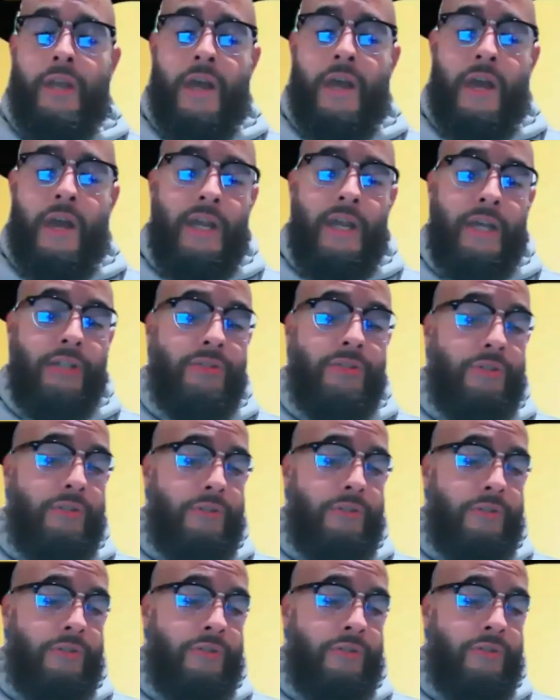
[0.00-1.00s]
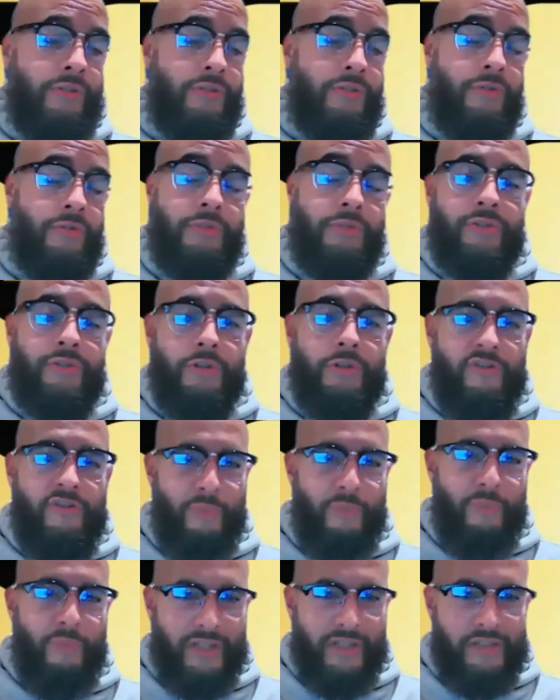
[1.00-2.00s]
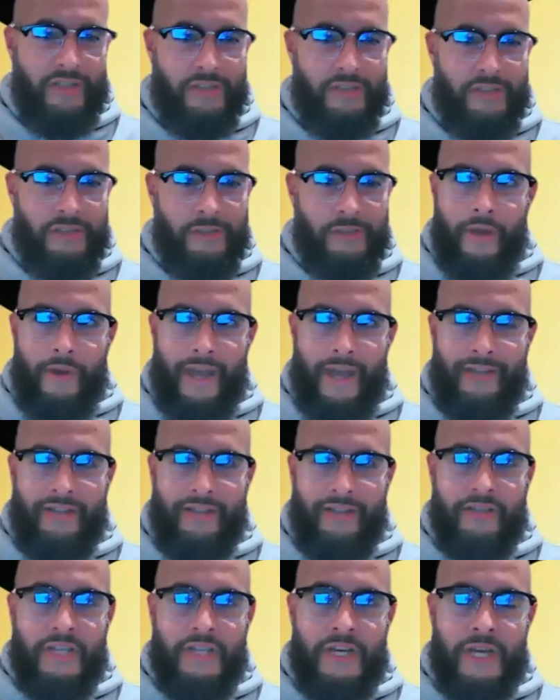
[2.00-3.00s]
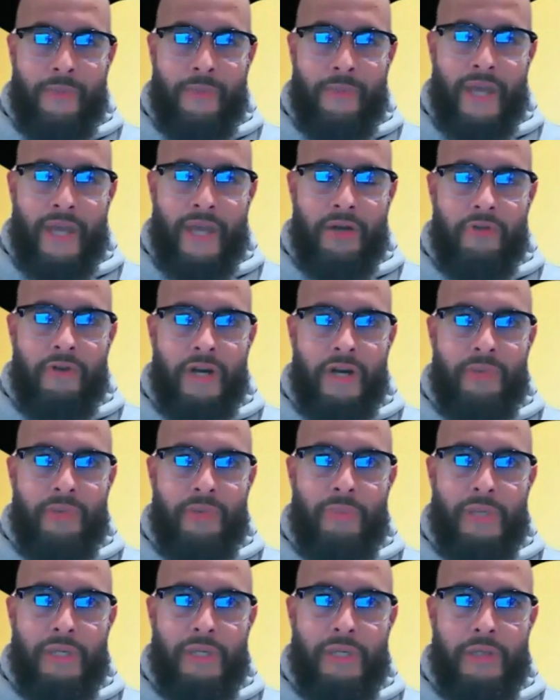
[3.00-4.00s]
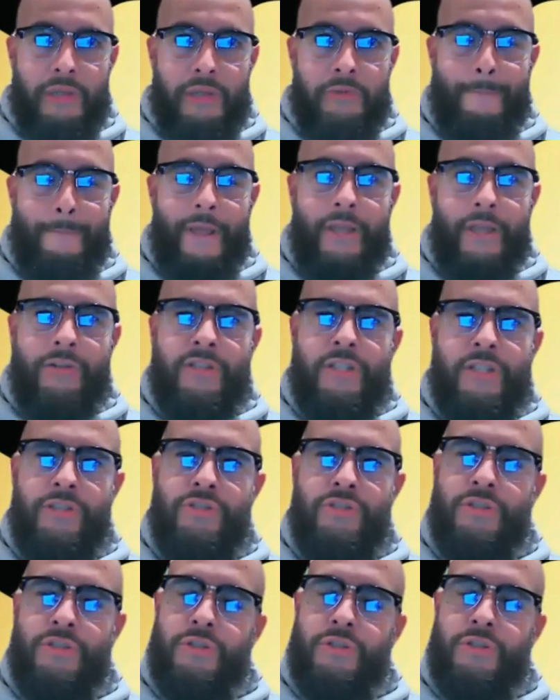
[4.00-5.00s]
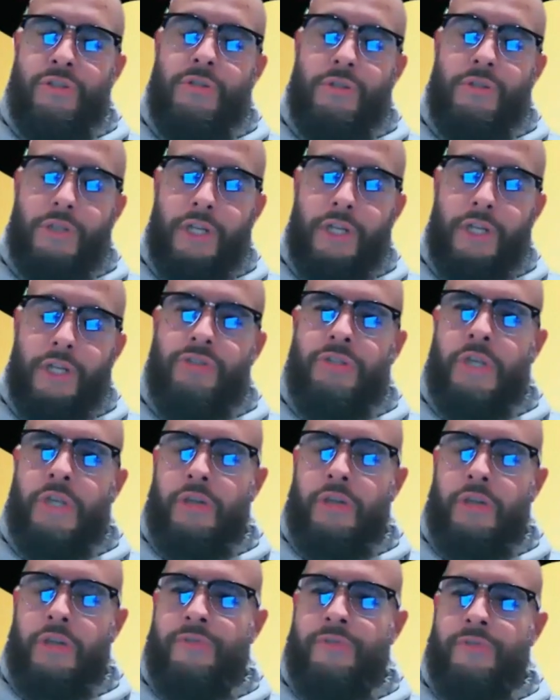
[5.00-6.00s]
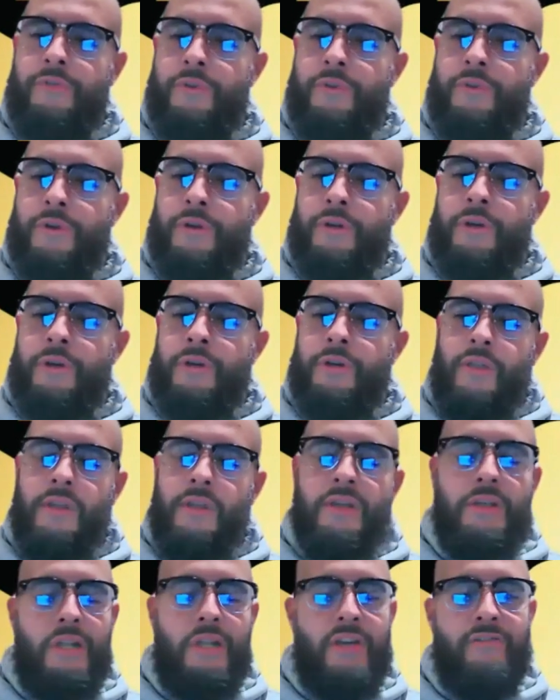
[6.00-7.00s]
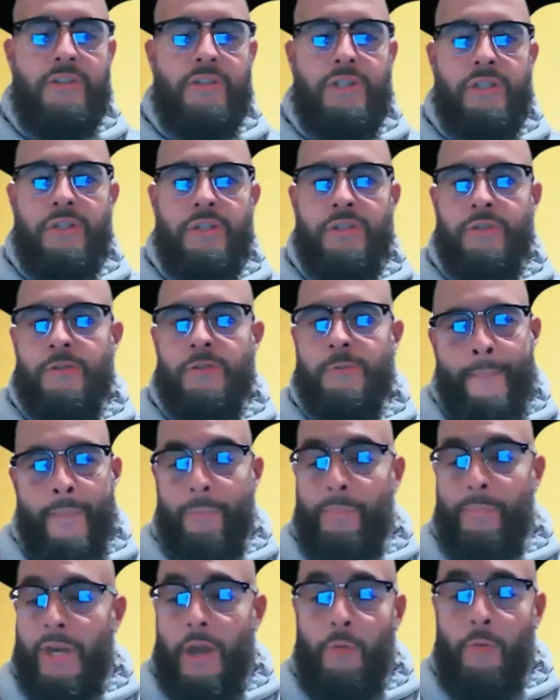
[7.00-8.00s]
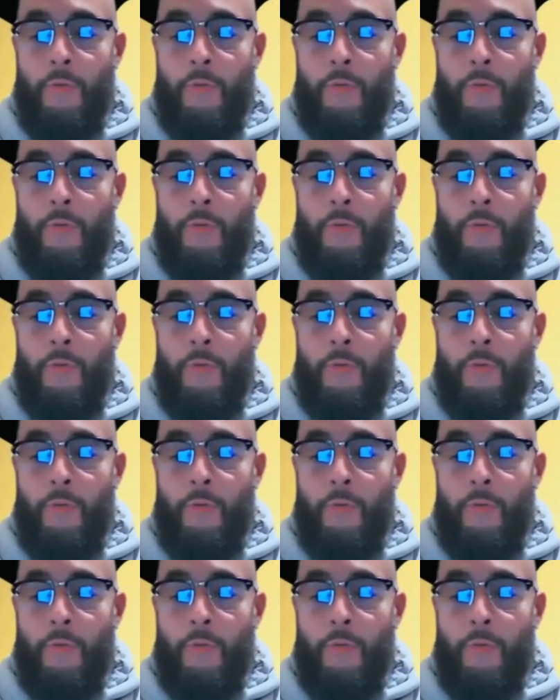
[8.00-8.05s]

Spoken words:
I got introduced to restorative practices. At the time, I had already been a teacher or an educator for, I think, 11 years. But I